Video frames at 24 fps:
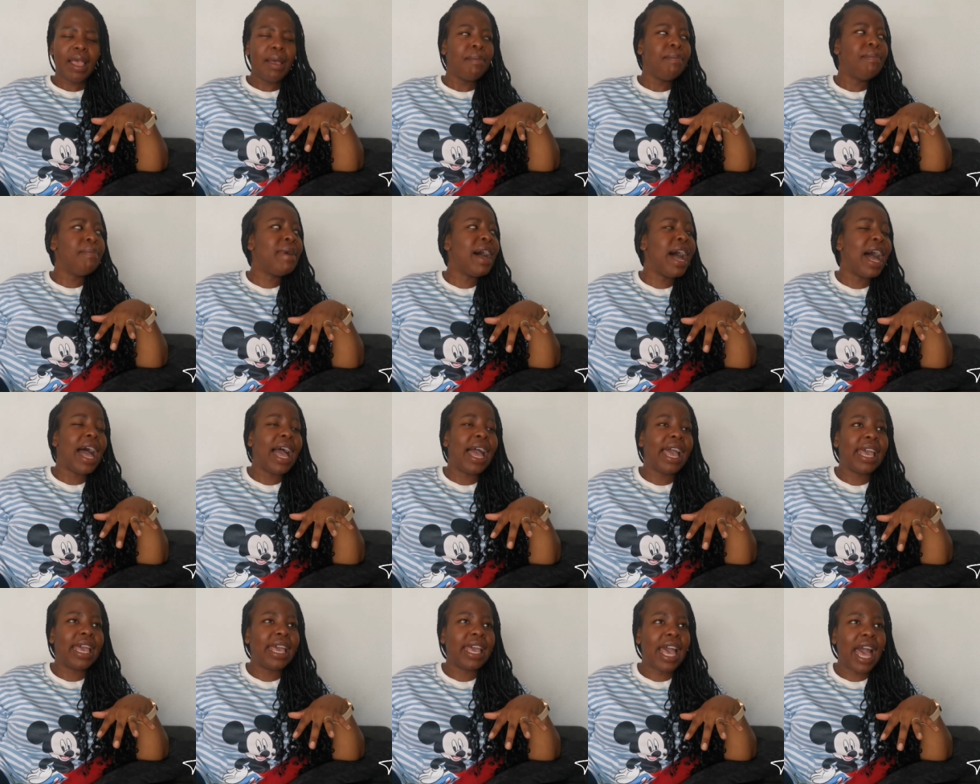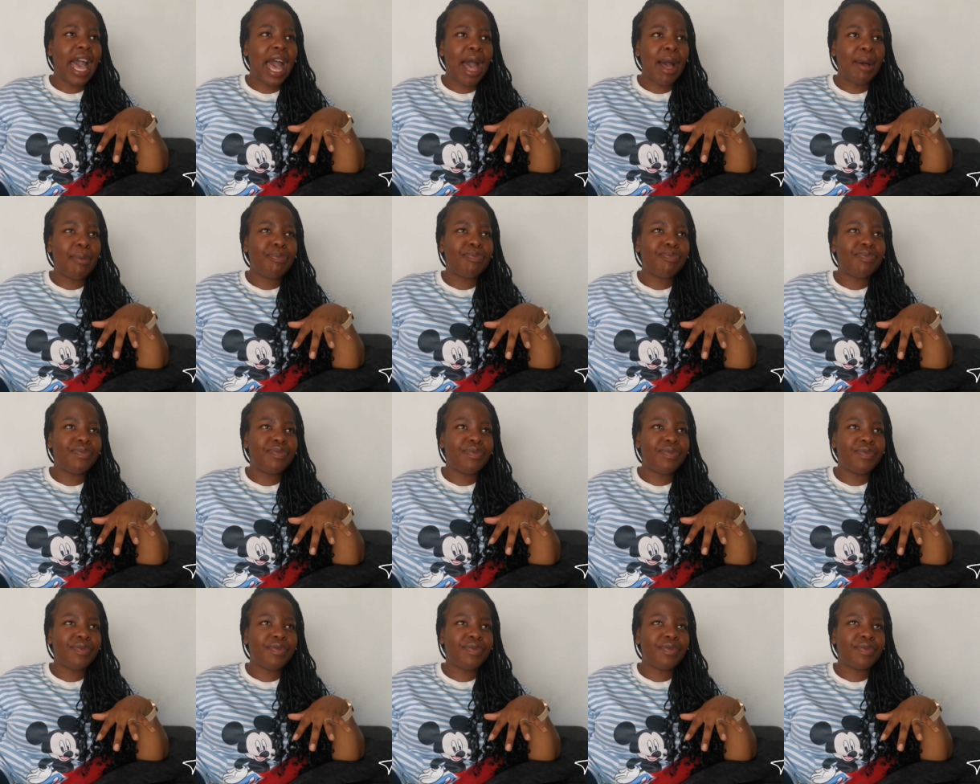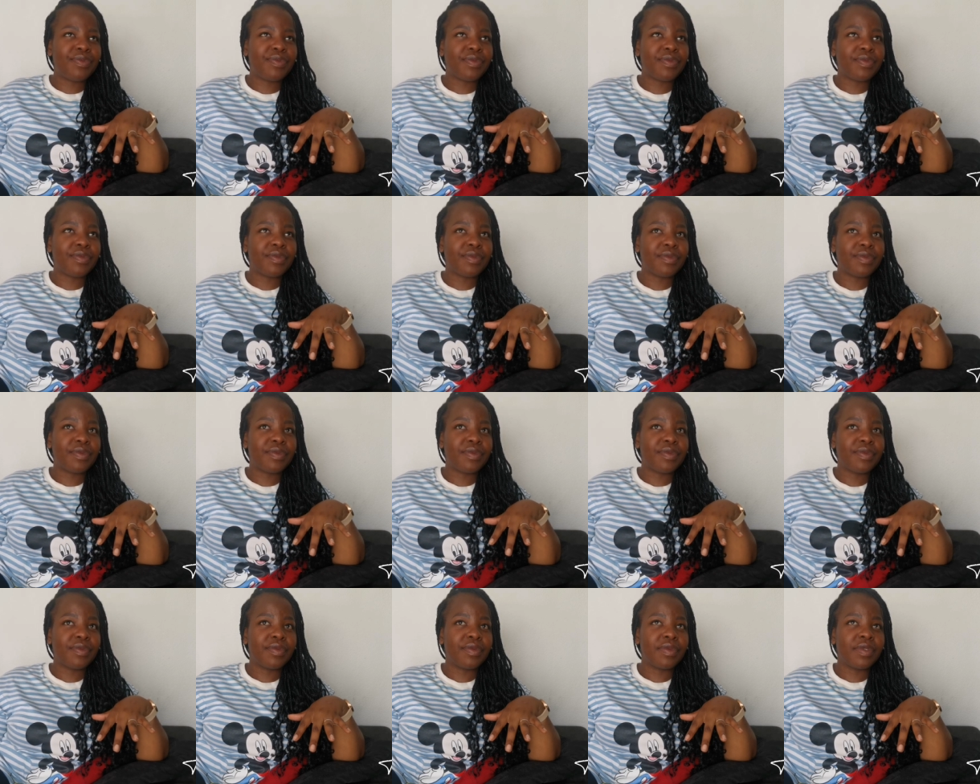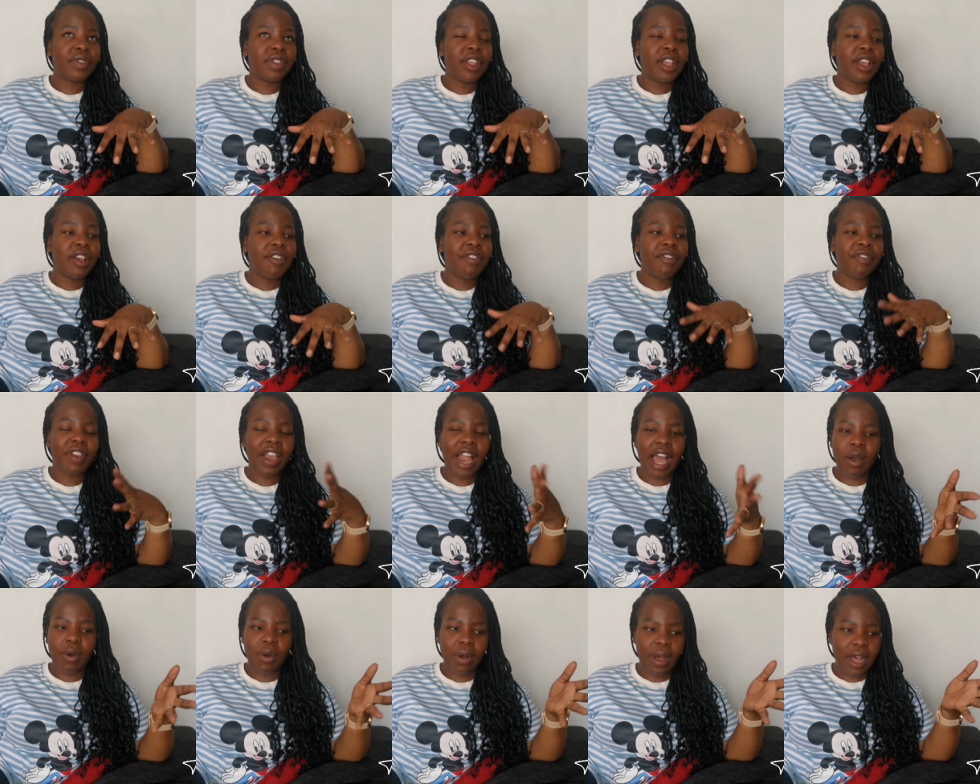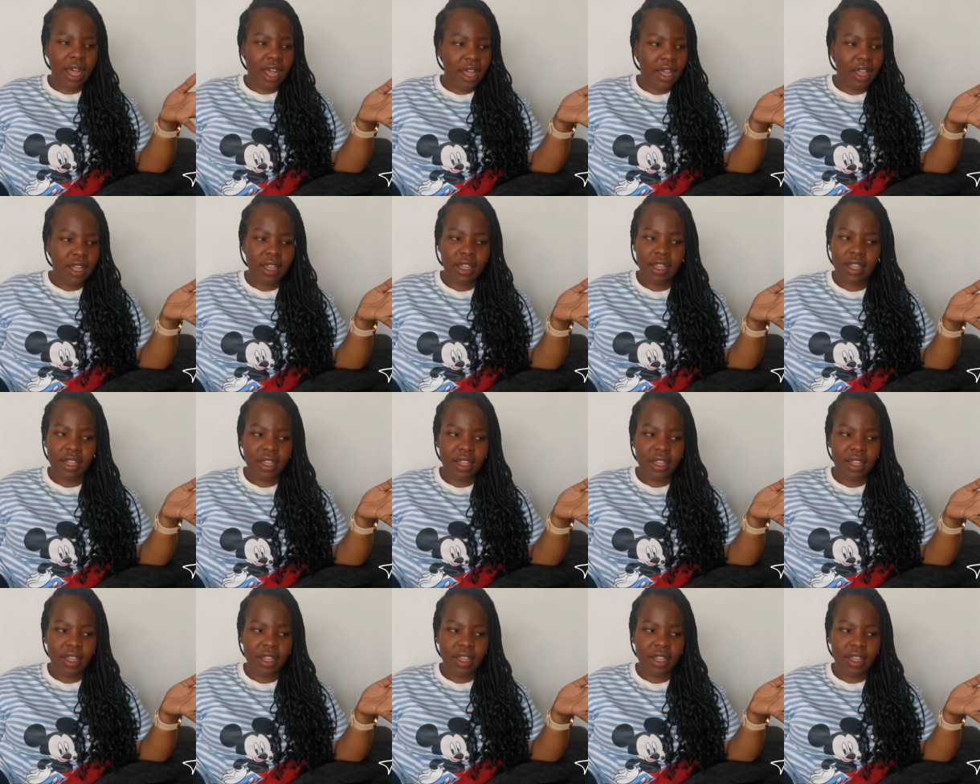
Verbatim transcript: my um flower